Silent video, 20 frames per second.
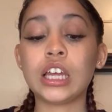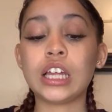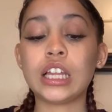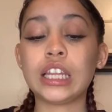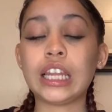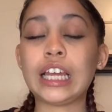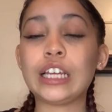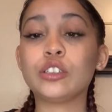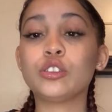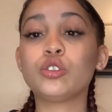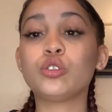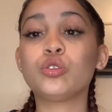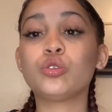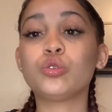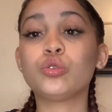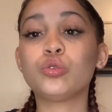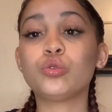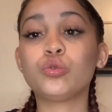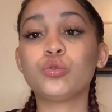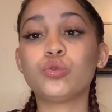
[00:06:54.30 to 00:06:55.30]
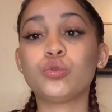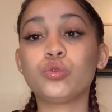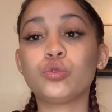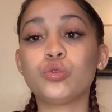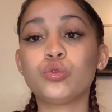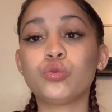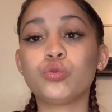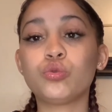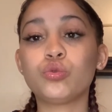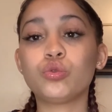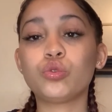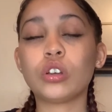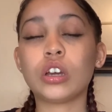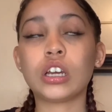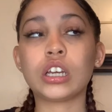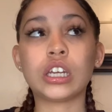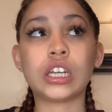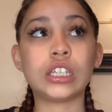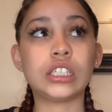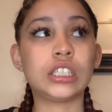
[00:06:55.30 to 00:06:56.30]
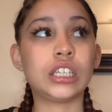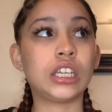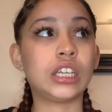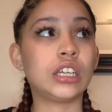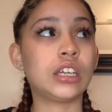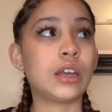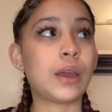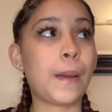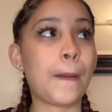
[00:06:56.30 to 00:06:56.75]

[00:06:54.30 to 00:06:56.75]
like, how could I say it?